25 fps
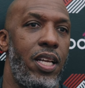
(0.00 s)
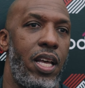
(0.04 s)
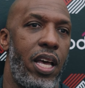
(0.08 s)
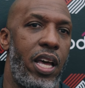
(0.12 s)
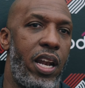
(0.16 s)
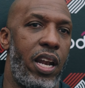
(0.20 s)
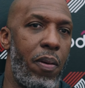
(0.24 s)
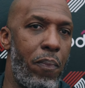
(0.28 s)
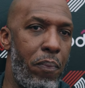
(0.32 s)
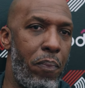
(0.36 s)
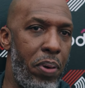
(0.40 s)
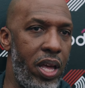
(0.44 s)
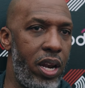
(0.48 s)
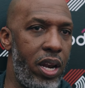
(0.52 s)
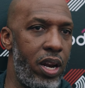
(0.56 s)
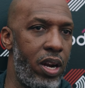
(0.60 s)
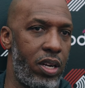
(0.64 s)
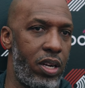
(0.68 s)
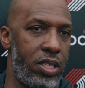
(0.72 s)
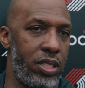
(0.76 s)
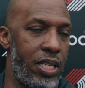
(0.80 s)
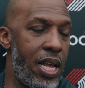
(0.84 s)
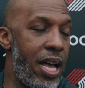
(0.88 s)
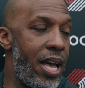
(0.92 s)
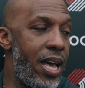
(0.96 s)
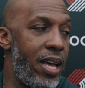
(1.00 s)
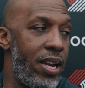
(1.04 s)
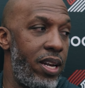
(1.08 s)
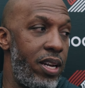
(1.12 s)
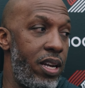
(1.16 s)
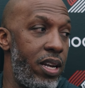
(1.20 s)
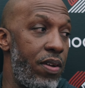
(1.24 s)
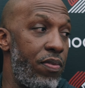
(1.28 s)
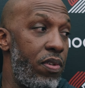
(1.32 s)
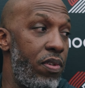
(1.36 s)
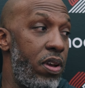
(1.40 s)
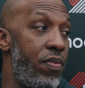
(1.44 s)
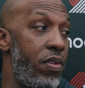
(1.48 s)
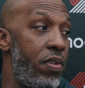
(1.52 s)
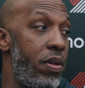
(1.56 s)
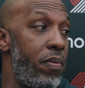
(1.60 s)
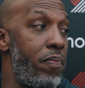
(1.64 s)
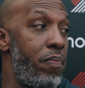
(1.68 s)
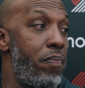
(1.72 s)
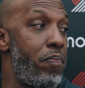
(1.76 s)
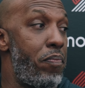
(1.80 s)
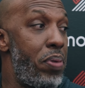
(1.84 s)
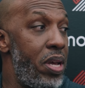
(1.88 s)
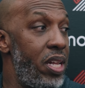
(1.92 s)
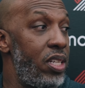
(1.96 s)
And to be there, because I had never
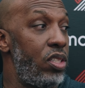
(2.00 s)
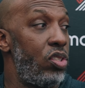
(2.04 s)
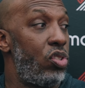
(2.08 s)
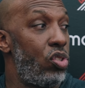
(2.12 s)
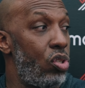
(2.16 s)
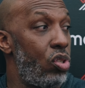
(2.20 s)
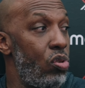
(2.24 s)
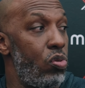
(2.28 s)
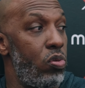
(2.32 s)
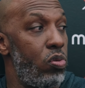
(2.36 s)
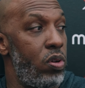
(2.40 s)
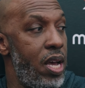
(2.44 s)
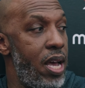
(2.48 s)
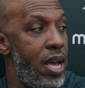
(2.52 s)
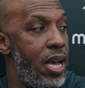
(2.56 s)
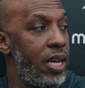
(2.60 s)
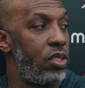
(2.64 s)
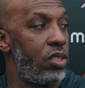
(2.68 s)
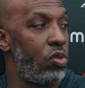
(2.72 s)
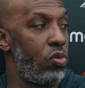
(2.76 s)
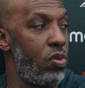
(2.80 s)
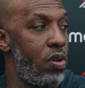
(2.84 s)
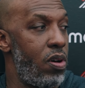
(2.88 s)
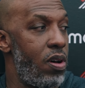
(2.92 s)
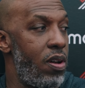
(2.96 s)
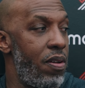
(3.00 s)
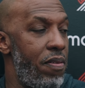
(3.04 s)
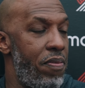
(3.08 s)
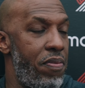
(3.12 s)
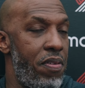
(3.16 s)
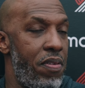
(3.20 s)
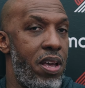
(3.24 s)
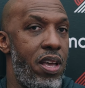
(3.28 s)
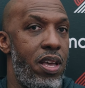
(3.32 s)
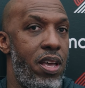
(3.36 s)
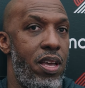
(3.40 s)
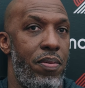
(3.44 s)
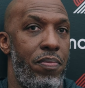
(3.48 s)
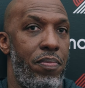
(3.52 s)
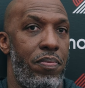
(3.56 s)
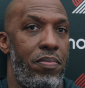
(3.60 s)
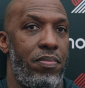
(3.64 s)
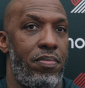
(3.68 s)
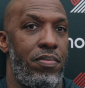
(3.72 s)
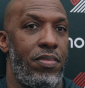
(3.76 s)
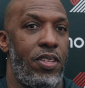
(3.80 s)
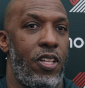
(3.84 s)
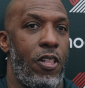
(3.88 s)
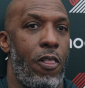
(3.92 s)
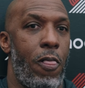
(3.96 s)
even been to the actual Hall of Fame
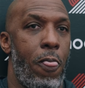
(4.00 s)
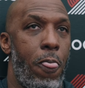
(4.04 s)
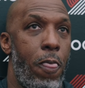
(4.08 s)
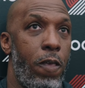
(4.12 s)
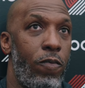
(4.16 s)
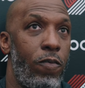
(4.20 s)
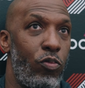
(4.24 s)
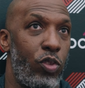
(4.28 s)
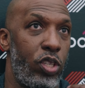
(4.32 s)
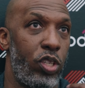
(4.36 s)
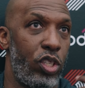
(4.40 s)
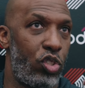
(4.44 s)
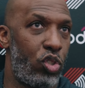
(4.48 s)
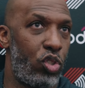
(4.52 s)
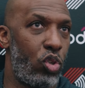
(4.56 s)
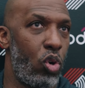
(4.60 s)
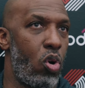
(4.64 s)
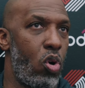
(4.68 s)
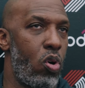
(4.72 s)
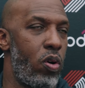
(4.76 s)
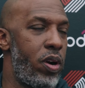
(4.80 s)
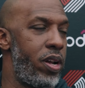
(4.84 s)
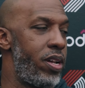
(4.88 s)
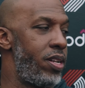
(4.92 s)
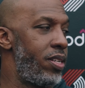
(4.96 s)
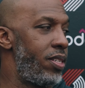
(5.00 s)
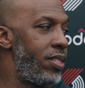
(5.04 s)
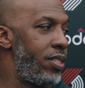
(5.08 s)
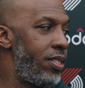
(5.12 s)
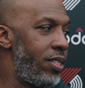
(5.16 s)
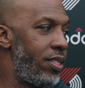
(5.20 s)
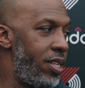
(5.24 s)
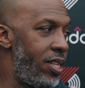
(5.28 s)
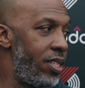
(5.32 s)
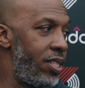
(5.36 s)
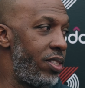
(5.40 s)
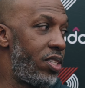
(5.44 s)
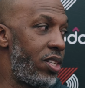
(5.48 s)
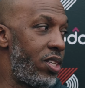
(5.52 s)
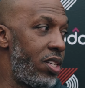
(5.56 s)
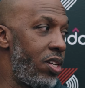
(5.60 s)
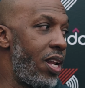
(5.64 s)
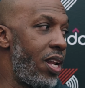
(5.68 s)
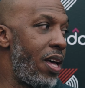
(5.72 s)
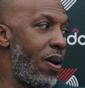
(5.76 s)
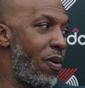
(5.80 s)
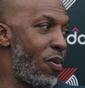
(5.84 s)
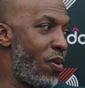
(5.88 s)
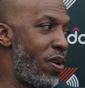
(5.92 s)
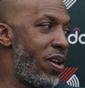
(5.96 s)
to tour it
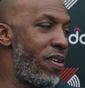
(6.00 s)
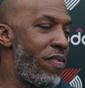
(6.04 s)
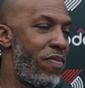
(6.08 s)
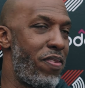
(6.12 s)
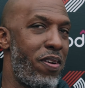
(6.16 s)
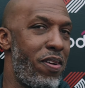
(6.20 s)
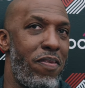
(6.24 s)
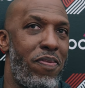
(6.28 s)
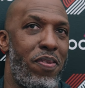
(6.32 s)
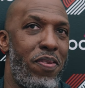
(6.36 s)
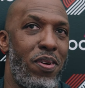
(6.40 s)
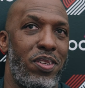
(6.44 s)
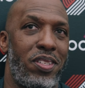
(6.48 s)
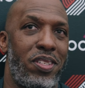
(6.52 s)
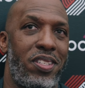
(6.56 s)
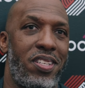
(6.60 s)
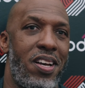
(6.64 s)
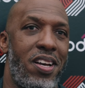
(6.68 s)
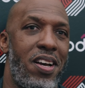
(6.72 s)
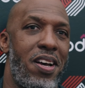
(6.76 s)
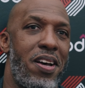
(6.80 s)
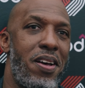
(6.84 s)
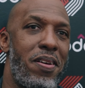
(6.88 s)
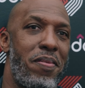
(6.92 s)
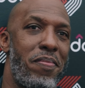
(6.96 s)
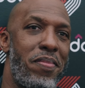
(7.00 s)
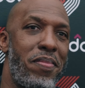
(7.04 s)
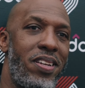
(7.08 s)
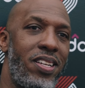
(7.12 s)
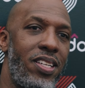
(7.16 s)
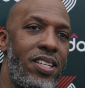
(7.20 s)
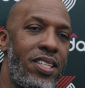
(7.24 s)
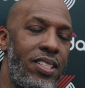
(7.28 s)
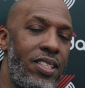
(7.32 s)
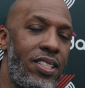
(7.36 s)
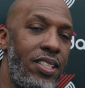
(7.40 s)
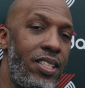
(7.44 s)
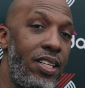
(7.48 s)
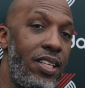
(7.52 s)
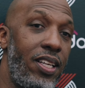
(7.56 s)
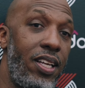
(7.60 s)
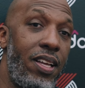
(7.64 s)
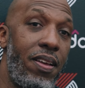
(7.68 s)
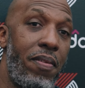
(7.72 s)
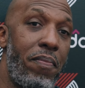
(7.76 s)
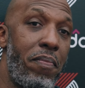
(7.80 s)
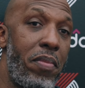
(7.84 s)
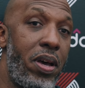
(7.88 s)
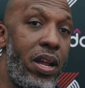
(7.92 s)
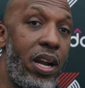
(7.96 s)
until I went for the first time.
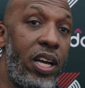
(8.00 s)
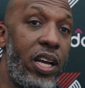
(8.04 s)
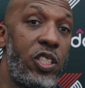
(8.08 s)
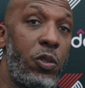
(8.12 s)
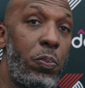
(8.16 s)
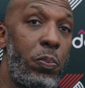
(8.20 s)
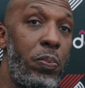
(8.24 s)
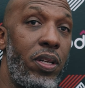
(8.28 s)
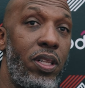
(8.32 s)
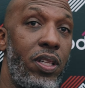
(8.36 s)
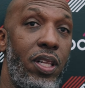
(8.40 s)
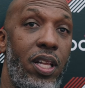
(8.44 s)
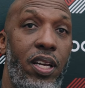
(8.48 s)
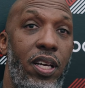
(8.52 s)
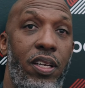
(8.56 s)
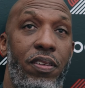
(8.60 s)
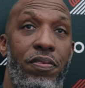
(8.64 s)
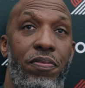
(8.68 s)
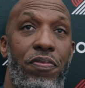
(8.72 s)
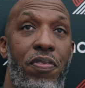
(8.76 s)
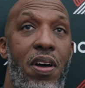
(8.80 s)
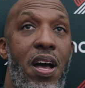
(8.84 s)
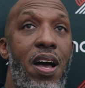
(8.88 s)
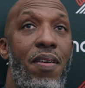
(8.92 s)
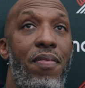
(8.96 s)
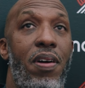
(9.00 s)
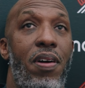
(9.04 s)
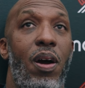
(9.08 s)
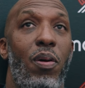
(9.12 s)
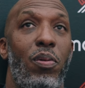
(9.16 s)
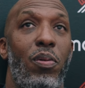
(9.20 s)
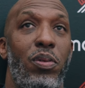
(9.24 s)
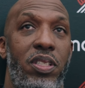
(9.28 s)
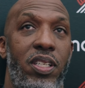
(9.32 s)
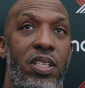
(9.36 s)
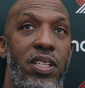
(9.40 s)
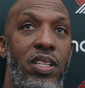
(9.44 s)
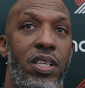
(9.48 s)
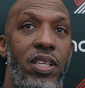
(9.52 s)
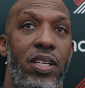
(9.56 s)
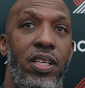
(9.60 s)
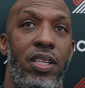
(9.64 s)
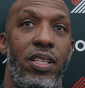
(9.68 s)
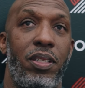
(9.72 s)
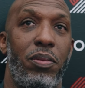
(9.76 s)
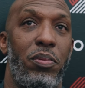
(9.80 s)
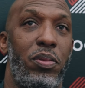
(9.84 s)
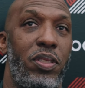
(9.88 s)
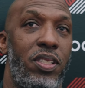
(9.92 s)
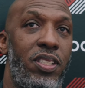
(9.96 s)
And man, I spent like 5 hours in
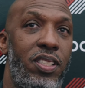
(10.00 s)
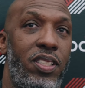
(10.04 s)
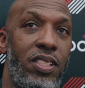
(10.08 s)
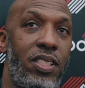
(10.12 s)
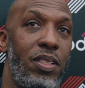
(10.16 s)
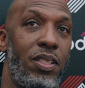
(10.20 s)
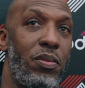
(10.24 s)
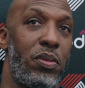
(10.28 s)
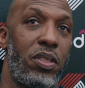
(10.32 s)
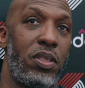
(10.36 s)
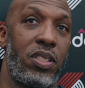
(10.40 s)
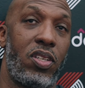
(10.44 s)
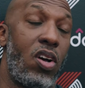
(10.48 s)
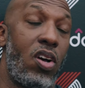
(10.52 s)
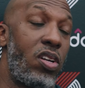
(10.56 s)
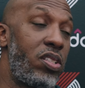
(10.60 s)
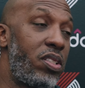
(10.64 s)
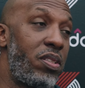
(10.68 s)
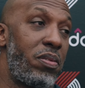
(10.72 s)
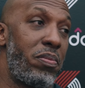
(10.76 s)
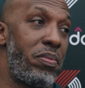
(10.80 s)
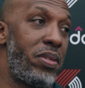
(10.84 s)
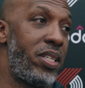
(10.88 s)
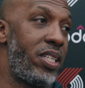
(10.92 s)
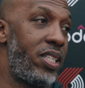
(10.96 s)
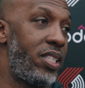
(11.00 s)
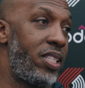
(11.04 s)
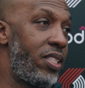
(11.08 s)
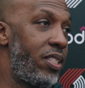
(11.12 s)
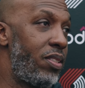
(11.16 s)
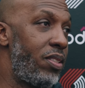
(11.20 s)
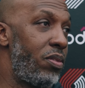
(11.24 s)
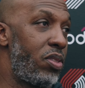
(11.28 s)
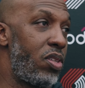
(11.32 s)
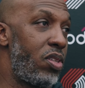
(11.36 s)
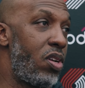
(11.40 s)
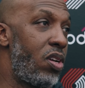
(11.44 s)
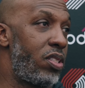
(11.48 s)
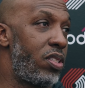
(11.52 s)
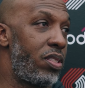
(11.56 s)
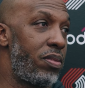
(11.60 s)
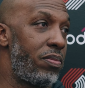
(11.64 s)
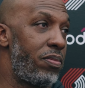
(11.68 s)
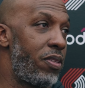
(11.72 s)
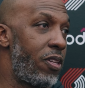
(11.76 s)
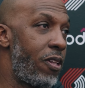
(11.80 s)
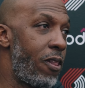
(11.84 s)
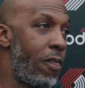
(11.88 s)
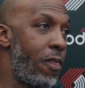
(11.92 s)
there. It was awesome, man. It was awesome.